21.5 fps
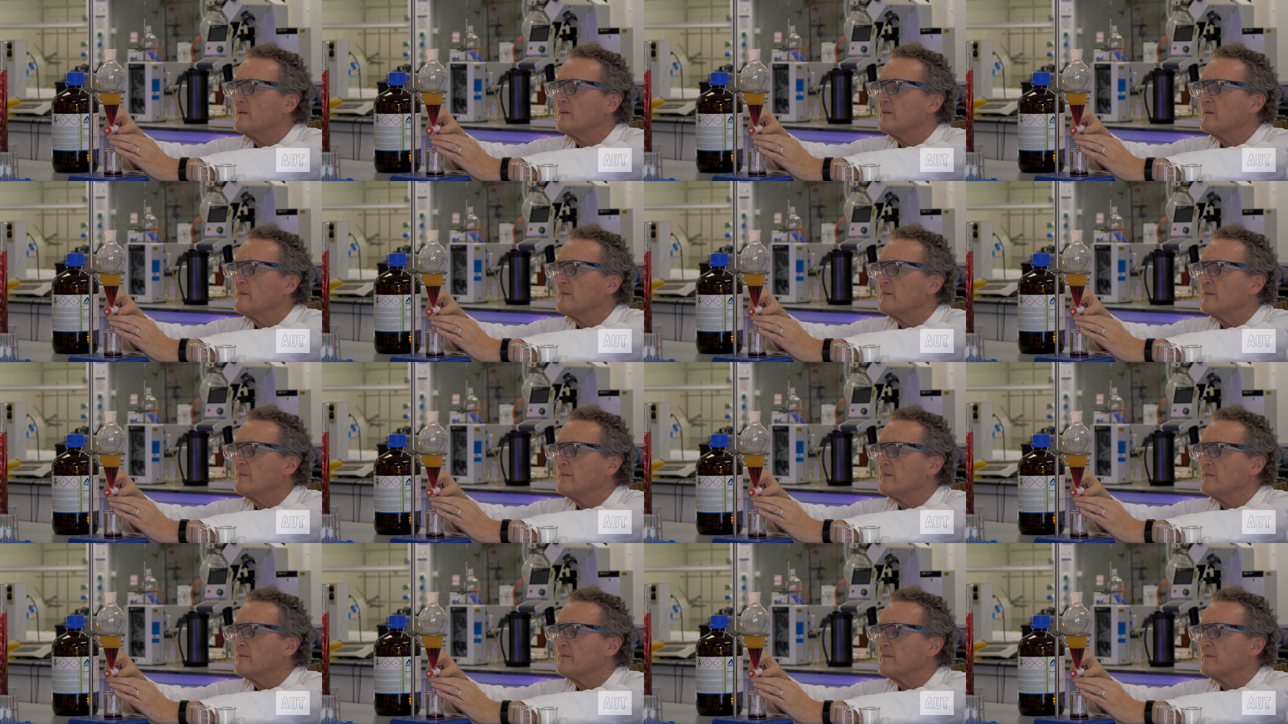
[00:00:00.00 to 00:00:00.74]

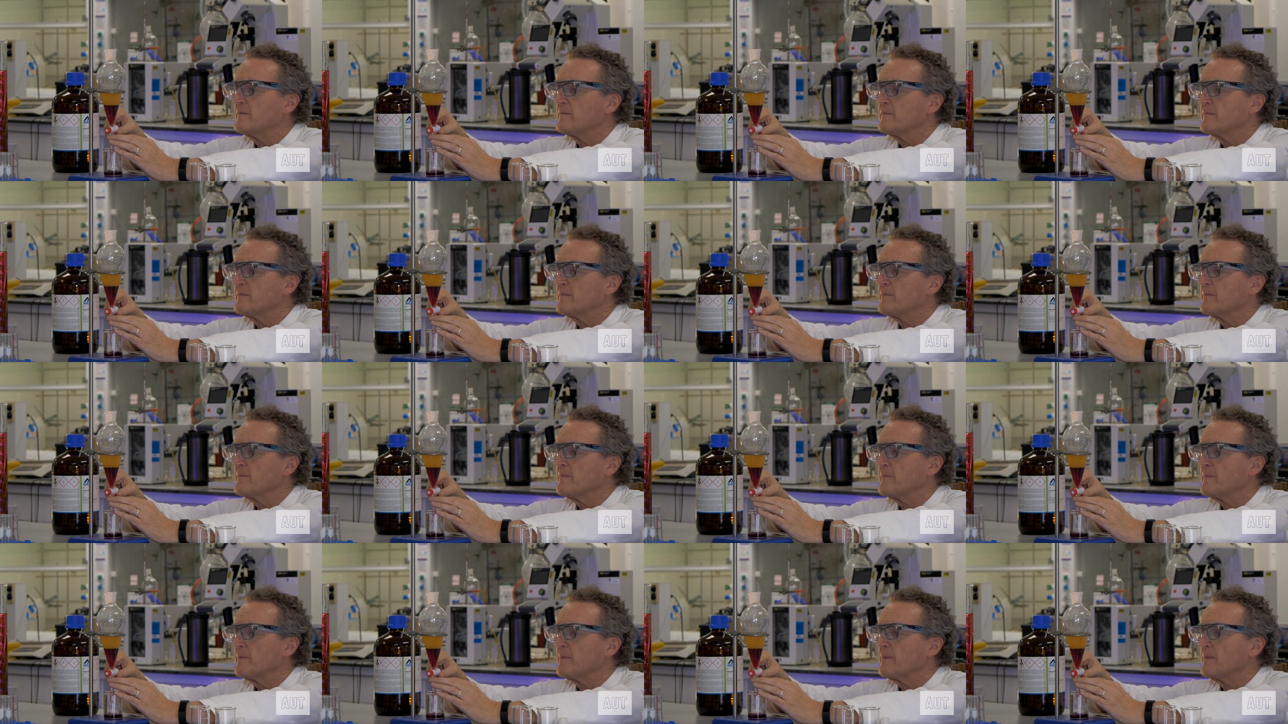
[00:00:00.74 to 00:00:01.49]

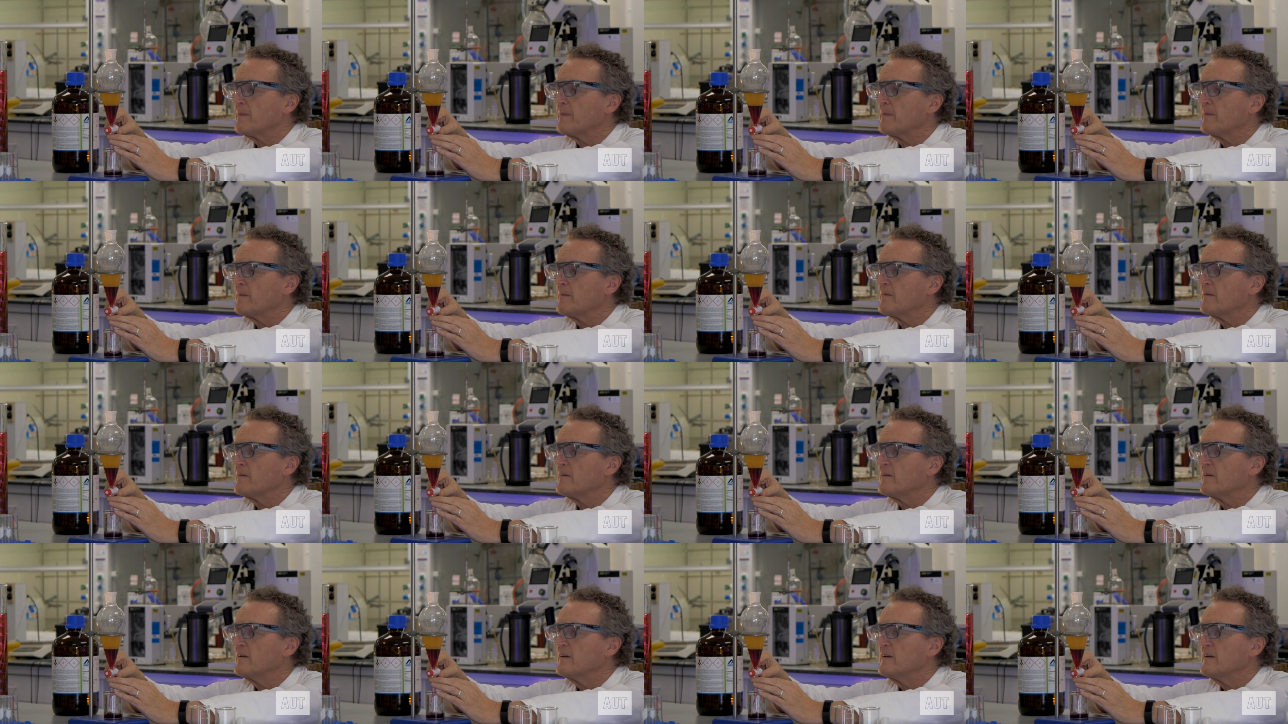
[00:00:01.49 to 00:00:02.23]

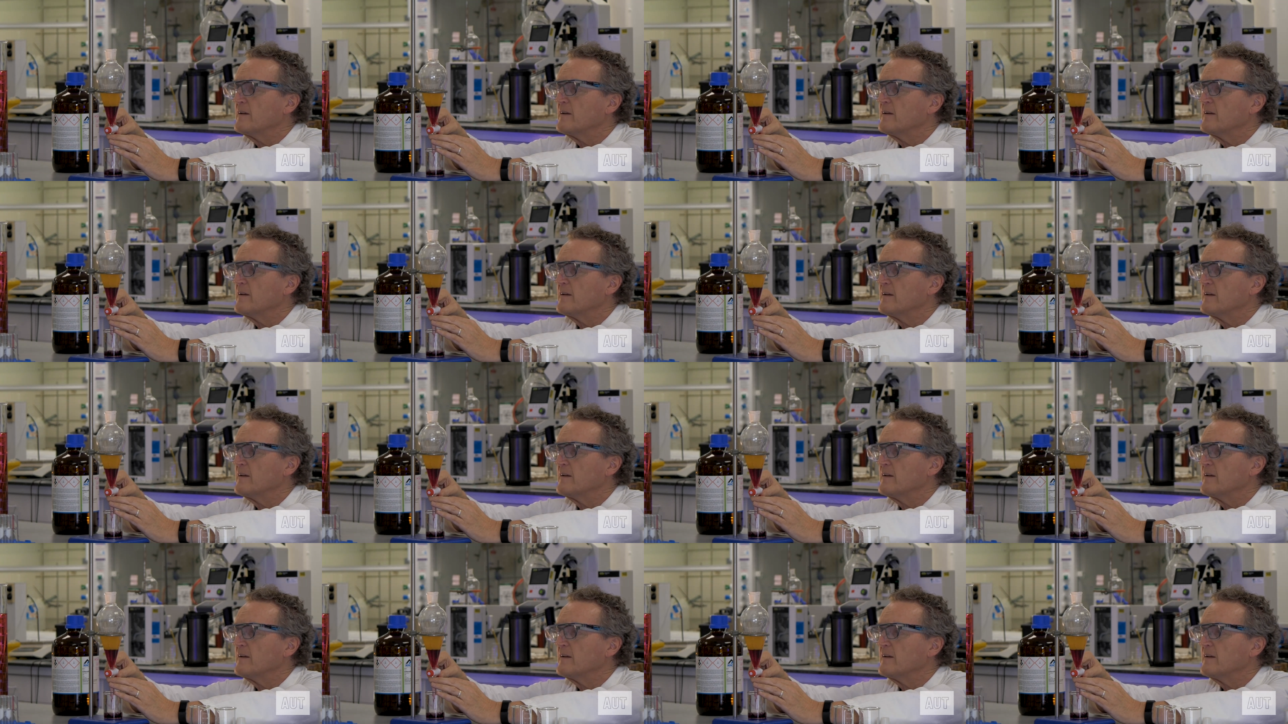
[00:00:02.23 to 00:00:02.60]
Nobody speaks.